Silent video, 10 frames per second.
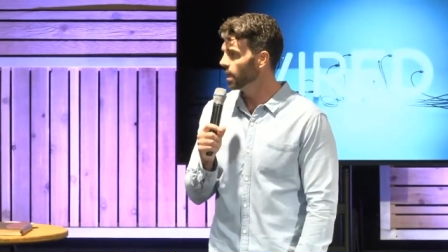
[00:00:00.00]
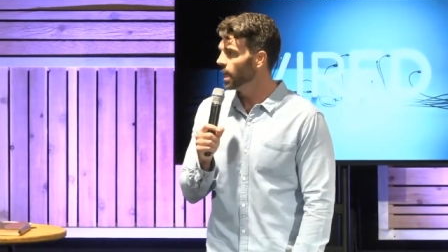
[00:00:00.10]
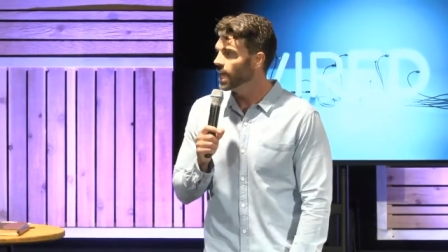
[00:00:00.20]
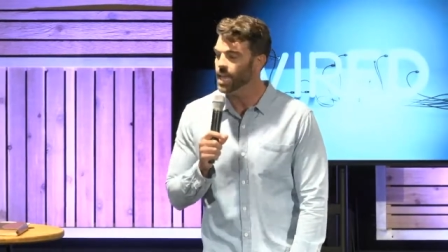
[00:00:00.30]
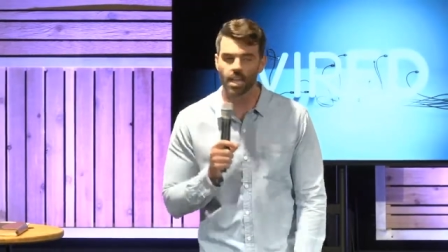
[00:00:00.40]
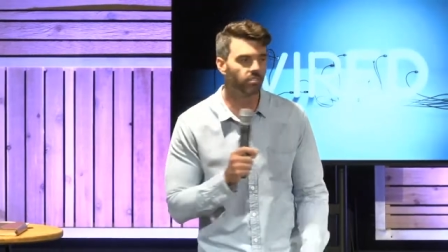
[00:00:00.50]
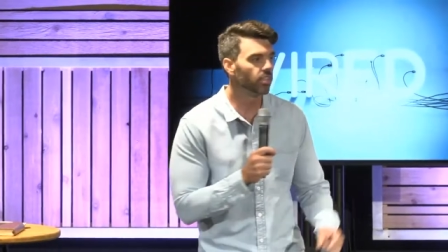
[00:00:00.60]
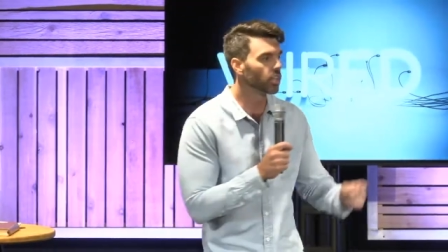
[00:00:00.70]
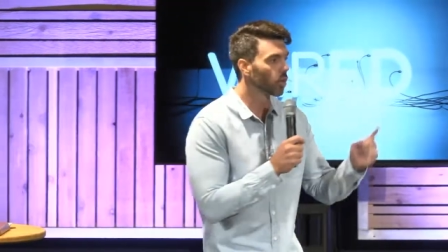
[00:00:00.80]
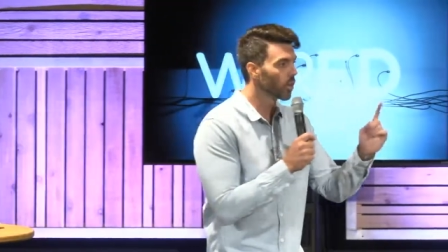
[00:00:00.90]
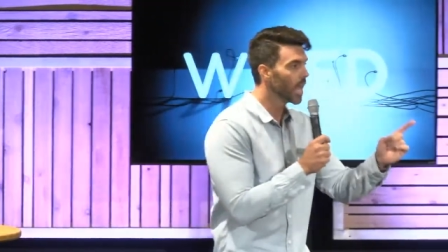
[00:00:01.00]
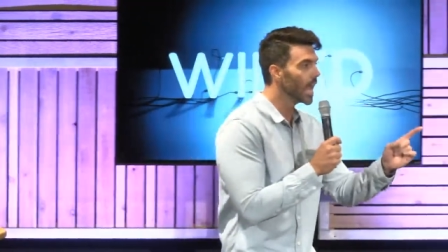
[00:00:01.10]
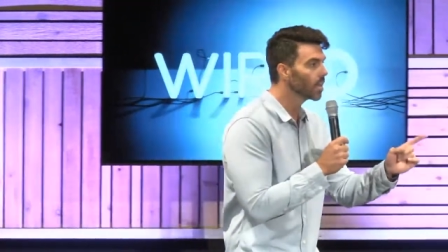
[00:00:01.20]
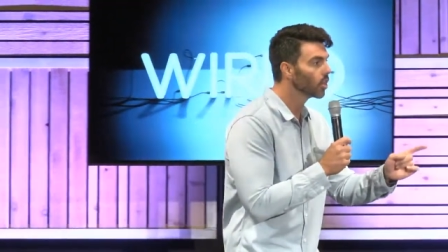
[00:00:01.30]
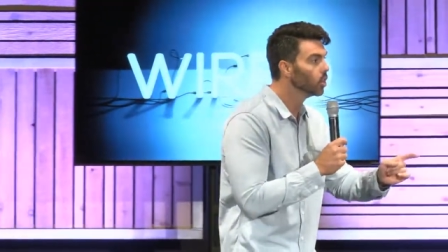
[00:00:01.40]
He is the
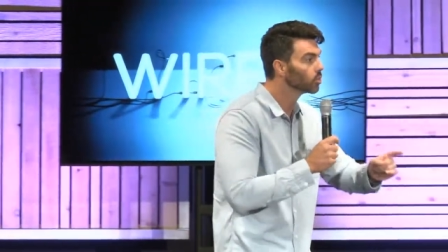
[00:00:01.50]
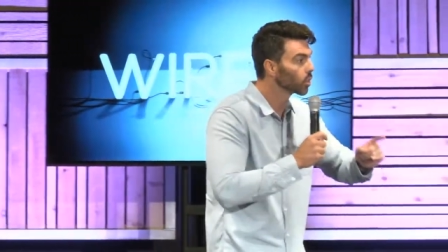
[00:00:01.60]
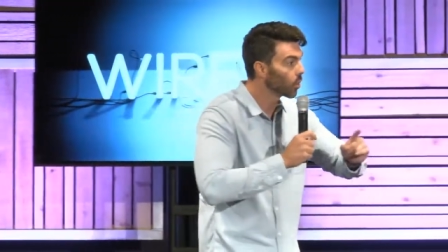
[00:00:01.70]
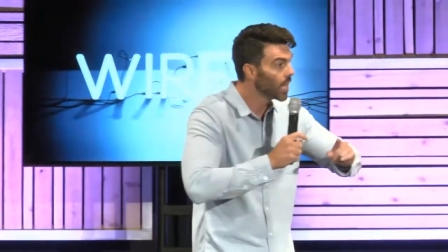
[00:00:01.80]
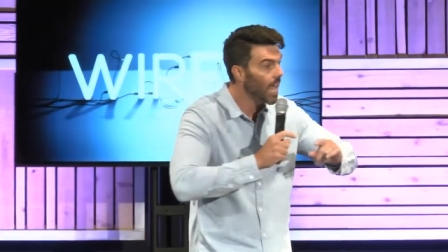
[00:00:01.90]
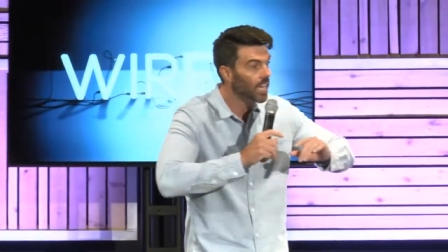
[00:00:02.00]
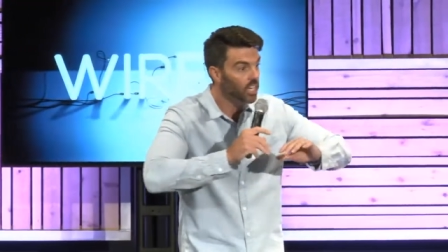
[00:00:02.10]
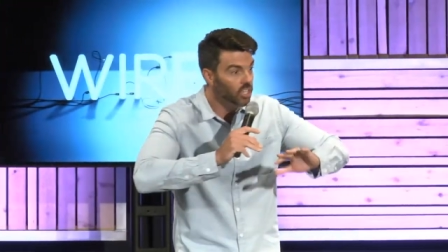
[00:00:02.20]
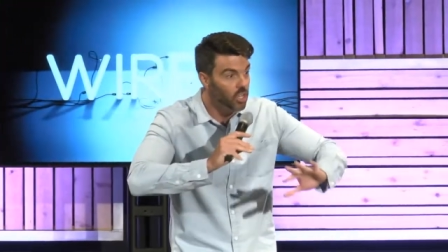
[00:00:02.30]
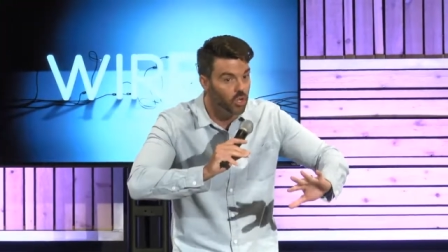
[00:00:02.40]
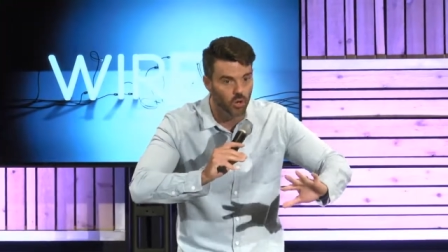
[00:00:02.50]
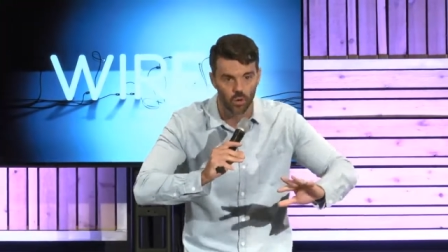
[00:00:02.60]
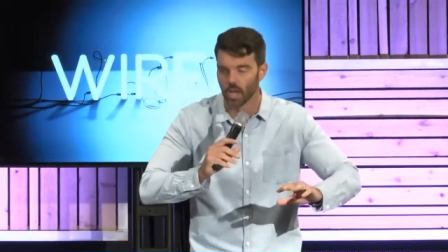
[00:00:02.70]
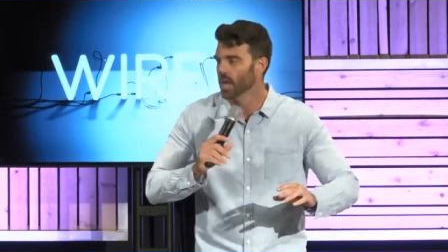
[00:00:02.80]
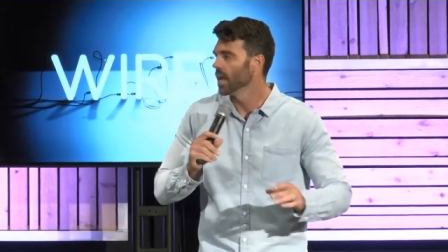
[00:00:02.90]
creator who's created you
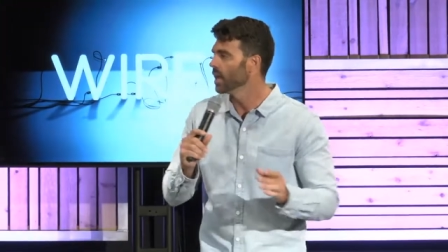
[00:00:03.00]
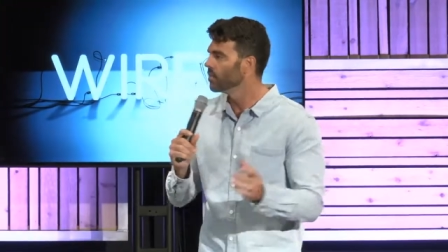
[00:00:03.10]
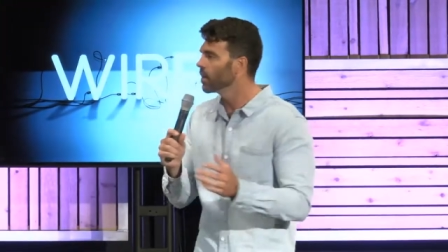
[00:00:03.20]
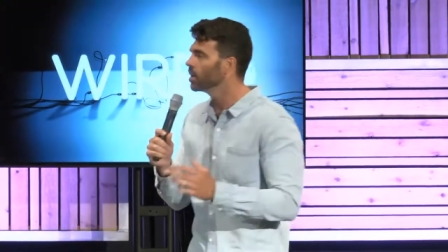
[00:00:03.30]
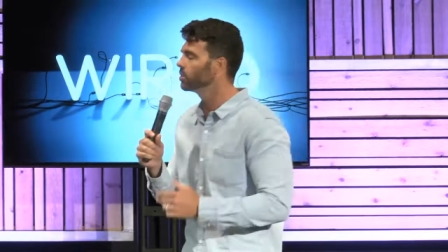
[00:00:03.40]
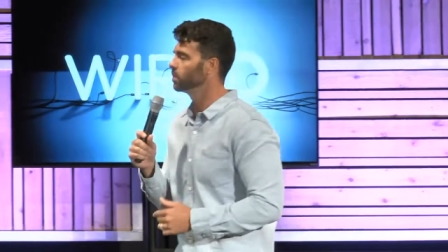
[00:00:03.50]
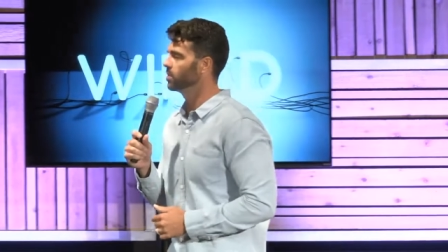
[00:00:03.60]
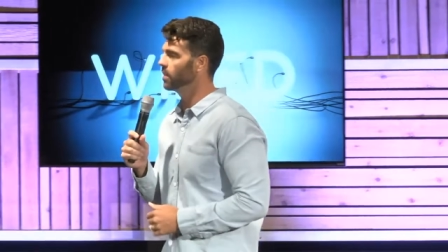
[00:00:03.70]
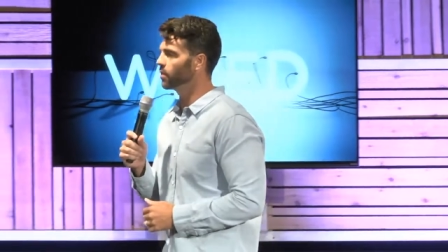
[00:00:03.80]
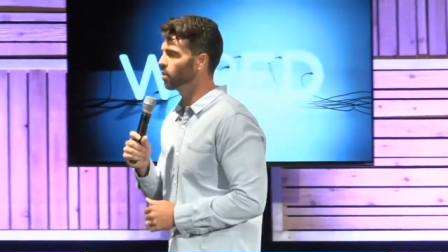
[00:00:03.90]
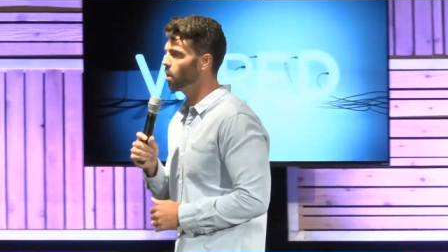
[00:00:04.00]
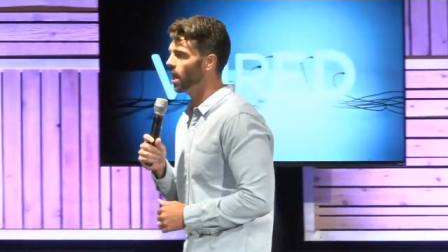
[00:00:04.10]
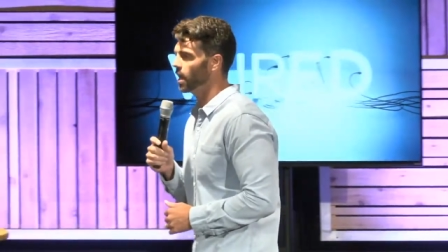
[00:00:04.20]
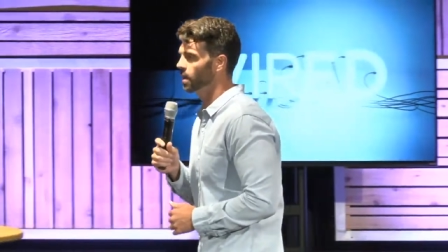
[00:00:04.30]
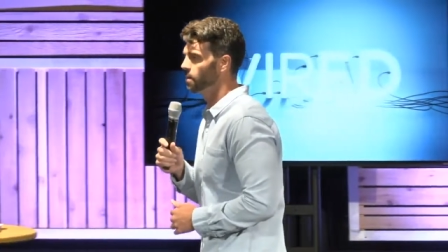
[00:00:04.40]
in a very specific way.
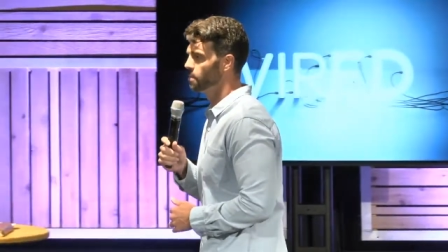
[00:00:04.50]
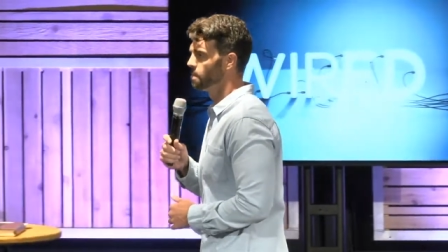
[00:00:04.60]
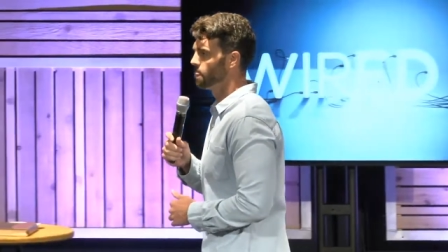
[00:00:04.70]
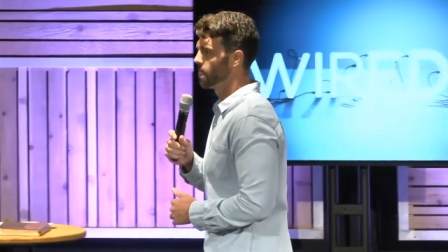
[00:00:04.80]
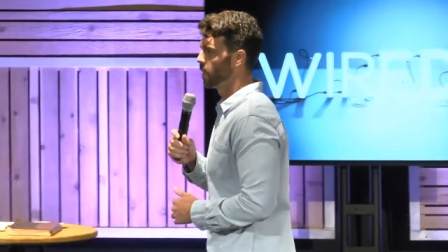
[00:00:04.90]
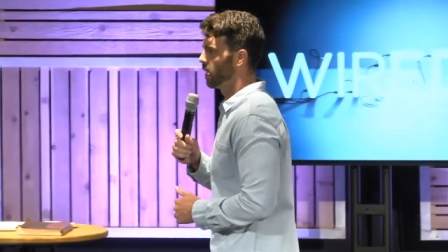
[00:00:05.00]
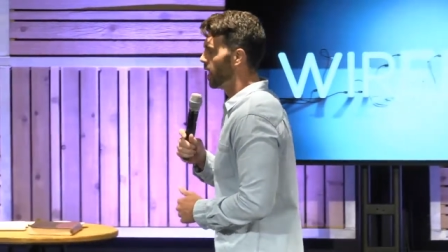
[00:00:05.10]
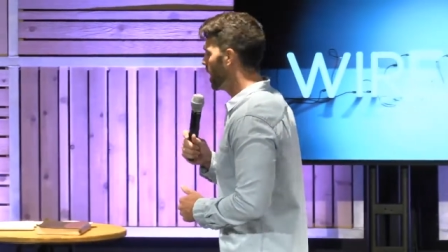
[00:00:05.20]
And